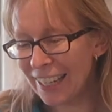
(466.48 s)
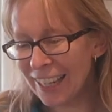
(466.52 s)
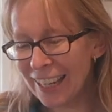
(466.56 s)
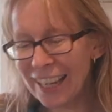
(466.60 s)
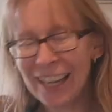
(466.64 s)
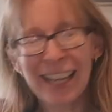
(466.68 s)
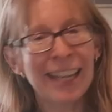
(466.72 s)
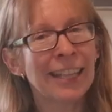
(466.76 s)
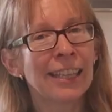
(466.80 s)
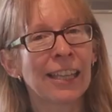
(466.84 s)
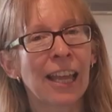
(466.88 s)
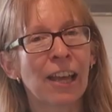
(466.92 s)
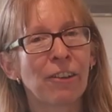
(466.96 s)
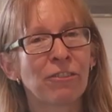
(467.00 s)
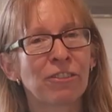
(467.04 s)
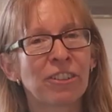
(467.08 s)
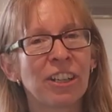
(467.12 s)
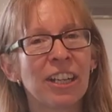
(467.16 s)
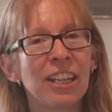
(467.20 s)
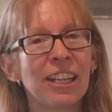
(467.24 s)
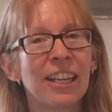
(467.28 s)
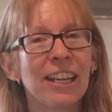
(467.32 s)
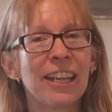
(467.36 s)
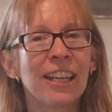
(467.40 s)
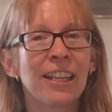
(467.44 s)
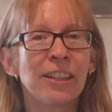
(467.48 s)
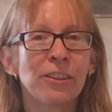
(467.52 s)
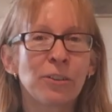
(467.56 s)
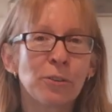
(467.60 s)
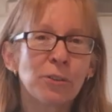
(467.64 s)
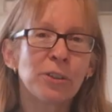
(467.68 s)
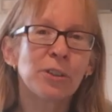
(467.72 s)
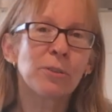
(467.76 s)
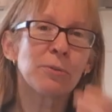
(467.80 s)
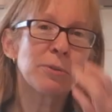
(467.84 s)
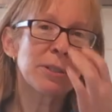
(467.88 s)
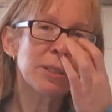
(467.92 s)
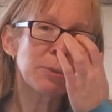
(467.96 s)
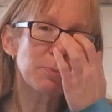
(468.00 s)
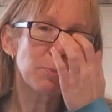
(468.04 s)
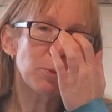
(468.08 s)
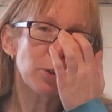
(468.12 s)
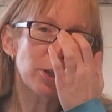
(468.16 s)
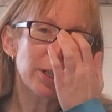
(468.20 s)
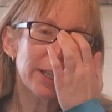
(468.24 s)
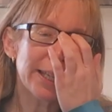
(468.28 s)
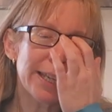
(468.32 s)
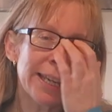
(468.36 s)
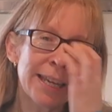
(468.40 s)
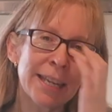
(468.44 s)
He loved it. He thought it was
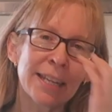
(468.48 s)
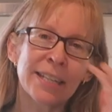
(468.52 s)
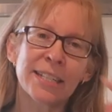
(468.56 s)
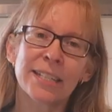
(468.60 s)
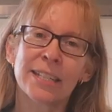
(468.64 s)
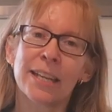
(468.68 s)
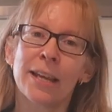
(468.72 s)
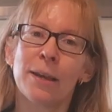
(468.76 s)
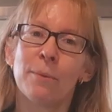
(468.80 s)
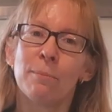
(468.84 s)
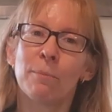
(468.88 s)
brilliant.